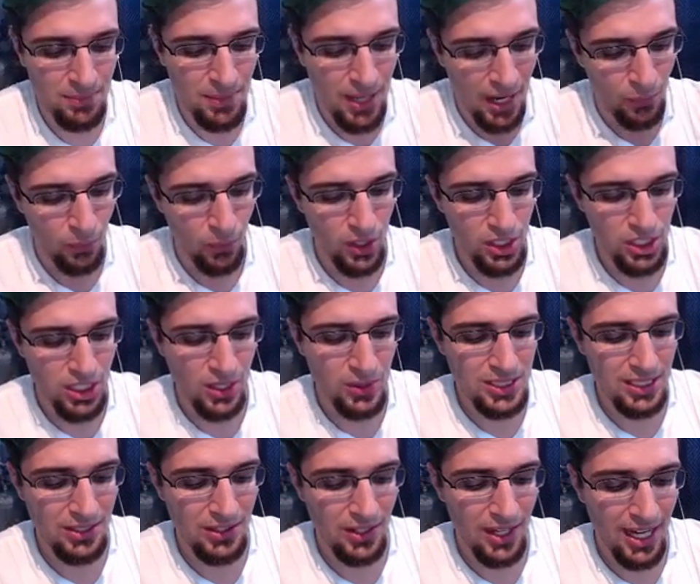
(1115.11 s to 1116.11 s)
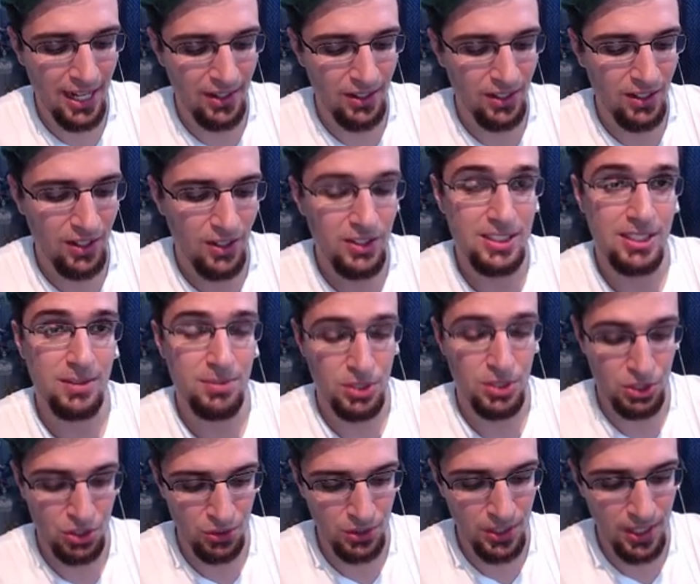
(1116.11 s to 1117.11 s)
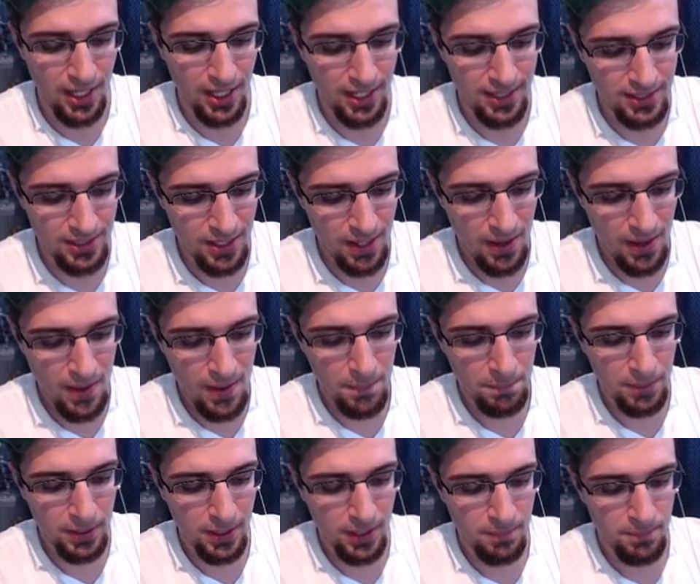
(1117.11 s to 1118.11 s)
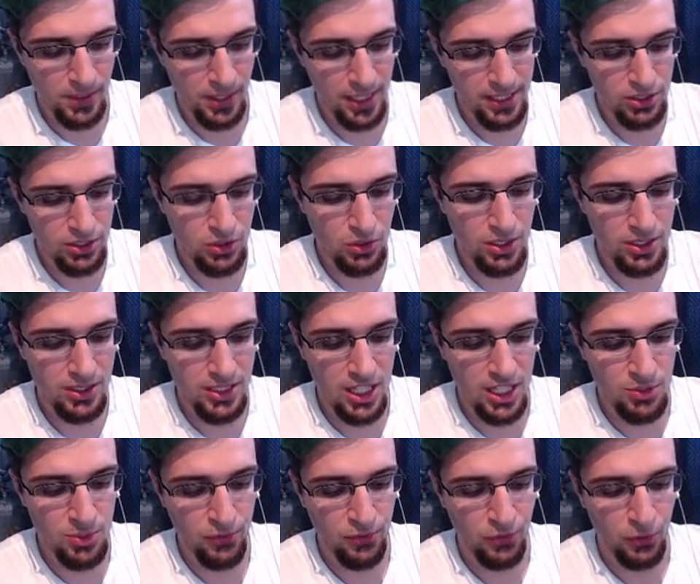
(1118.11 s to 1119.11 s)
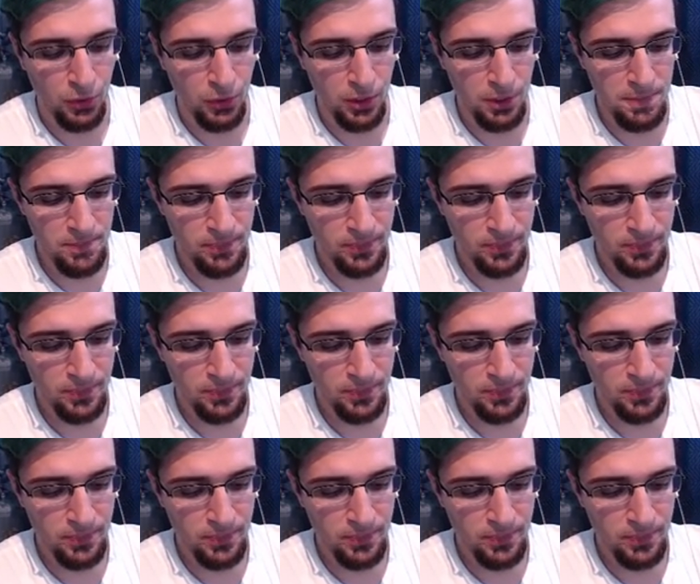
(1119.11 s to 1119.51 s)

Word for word: I wish I was a little higher in Coliseum to show you guys. But let's do this stage before